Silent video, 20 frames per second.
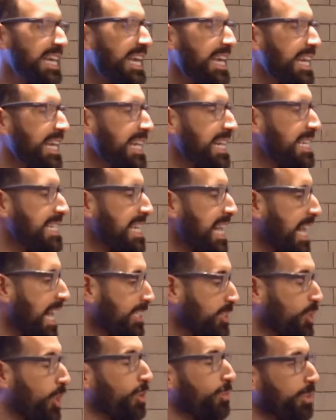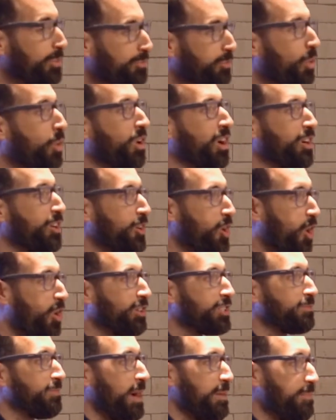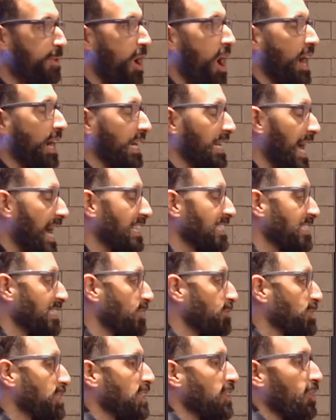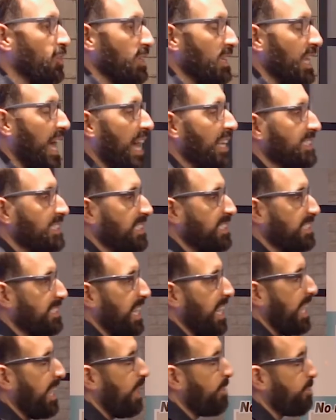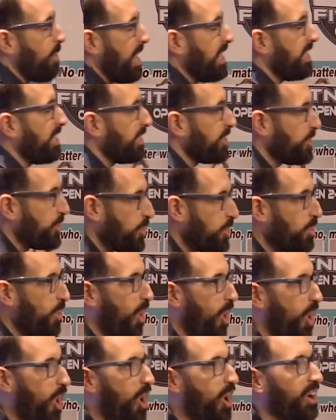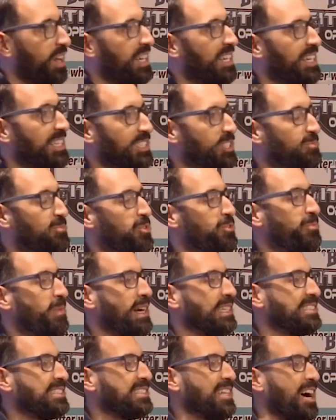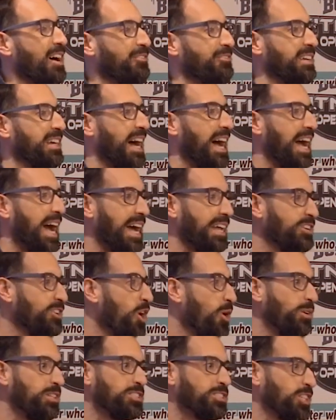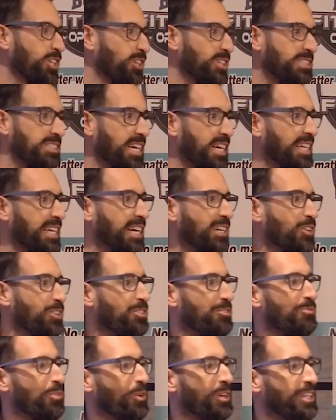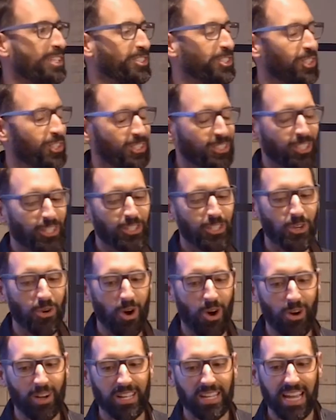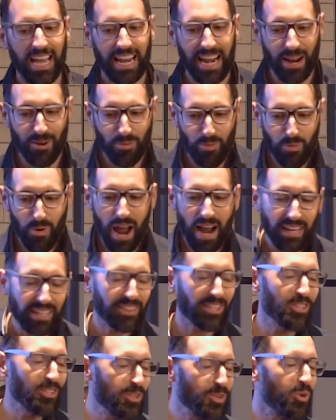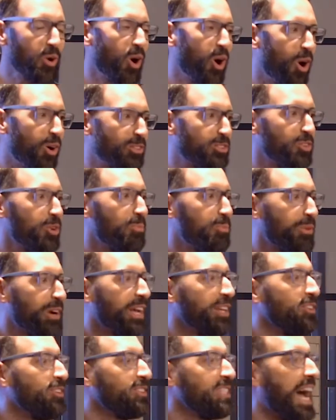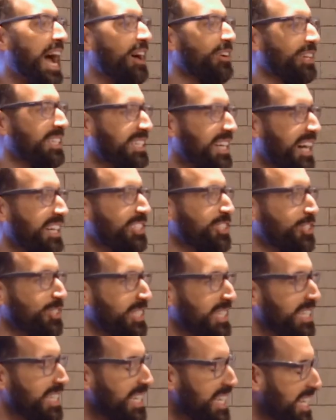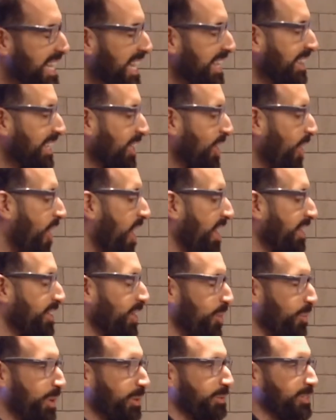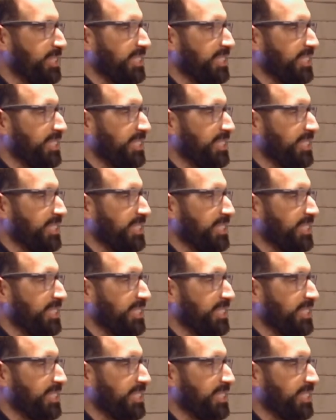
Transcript: And I started with $400 in my pocket. Actually, it was a little less because I rented a U-Haul to move my stuff, and I had no insurance. I couldn't afford the insurance on a U-Haul, and I wrecked the U-Haul into a brand new town and country in the condo we were